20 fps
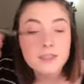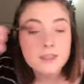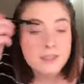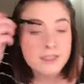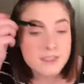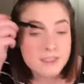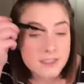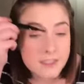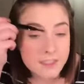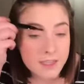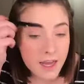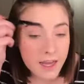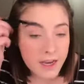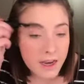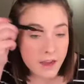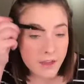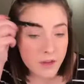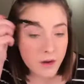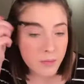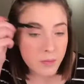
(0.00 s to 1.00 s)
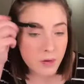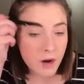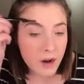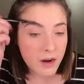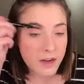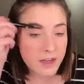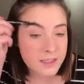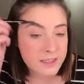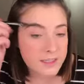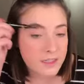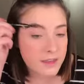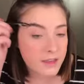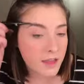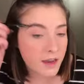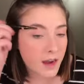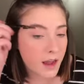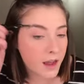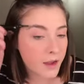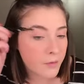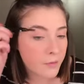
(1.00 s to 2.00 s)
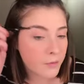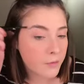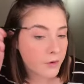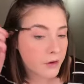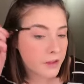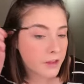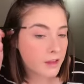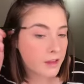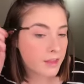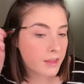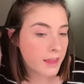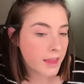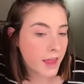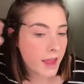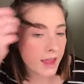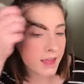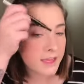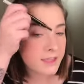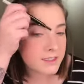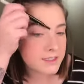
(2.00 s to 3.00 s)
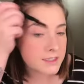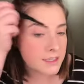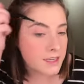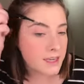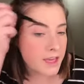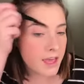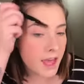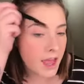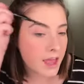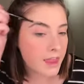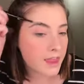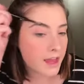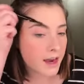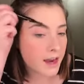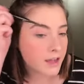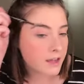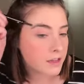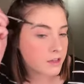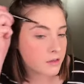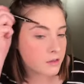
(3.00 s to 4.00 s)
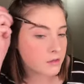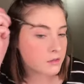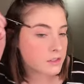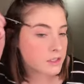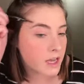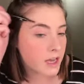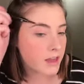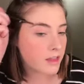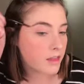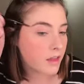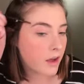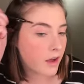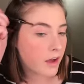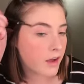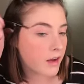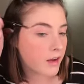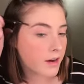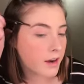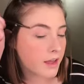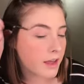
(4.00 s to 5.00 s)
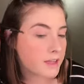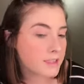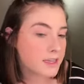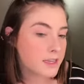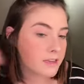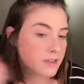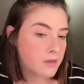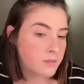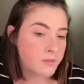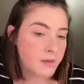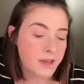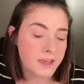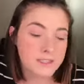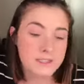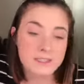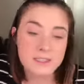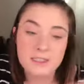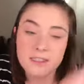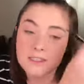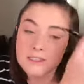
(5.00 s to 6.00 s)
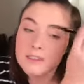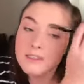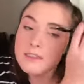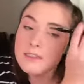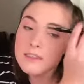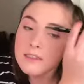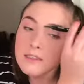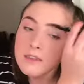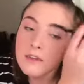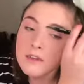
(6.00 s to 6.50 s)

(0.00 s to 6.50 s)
This is another product that I really liked and that I use a lot on a daily basis.